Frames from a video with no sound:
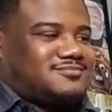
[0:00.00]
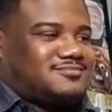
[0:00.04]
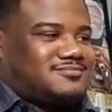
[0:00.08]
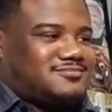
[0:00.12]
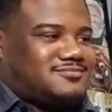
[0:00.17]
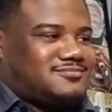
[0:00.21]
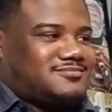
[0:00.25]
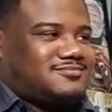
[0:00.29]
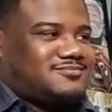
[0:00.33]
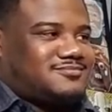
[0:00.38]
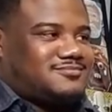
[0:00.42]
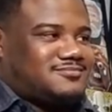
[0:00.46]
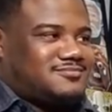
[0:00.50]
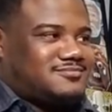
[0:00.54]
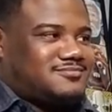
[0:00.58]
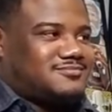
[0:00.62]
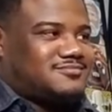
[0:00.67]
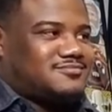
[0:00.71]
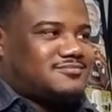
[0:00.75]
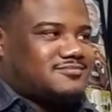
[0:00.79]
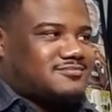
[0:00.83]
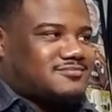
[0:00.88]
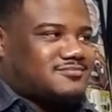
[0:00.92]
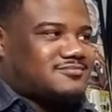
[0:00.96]

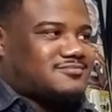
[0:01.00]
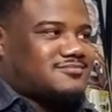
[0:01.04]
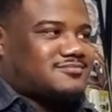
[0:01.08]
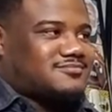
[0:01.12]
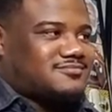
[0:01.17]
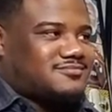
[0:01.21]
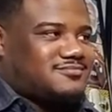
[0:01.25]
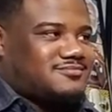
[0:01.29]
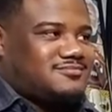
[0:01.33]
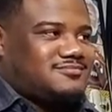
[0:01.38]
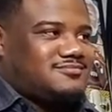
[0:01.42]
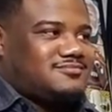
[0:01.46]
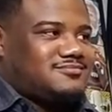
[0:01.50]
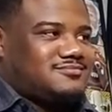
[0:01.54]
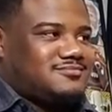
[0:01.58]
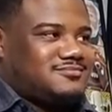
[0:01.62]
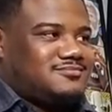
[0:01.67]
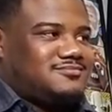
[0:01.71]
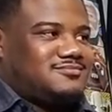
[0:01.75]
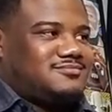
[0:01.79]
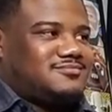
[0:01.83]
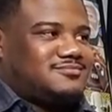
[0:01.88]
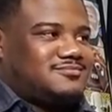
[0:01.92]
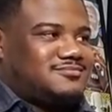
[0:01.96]

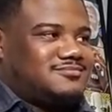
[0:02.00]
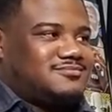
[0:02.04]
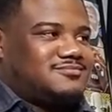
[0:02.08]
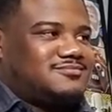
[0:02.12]
(not speaking)